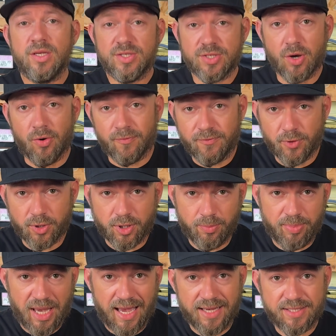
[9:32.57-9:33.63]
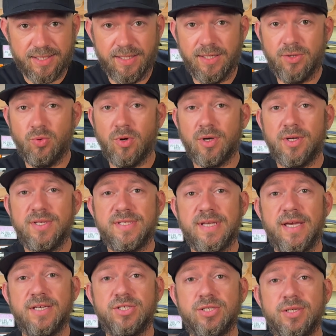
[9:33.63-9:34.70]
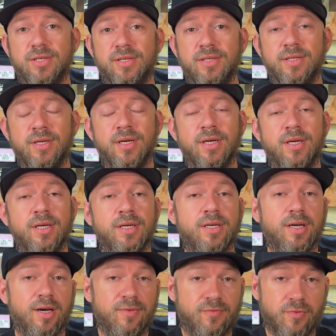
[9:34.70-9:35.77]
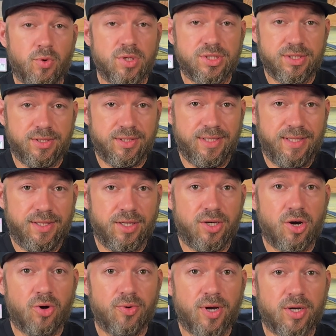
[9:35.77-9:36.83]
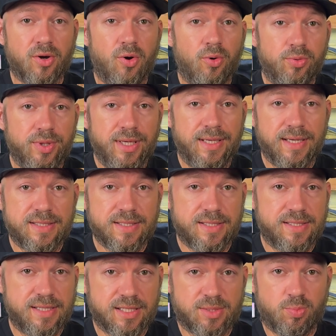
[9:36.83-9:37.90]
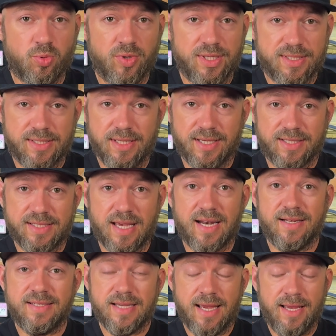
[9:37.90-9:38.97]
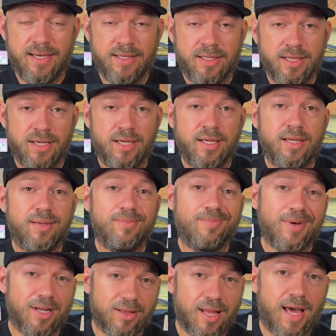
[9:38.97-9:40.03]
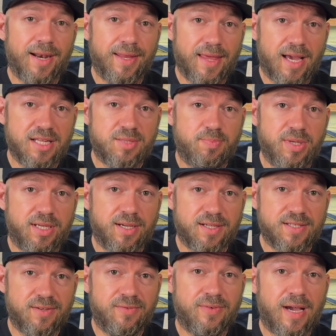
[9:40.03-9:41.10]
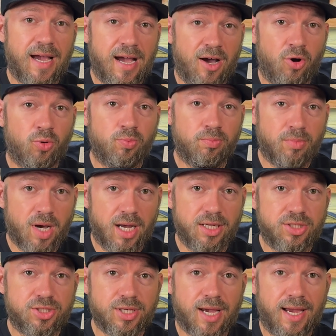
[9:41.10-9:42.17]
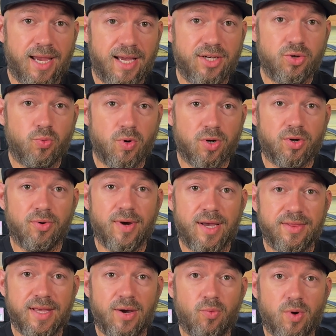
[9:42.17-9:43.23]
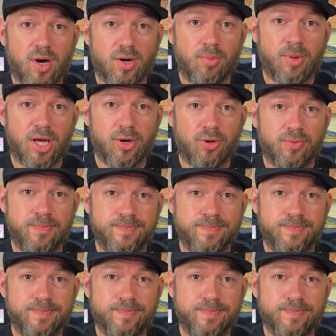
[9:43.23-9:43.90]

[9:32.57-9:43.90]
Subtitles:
So for capacity and organization, unfortunately, the GoRuck only gets a 6.6 out of 10. A lot of that's because of how much I had to work around that water bottle.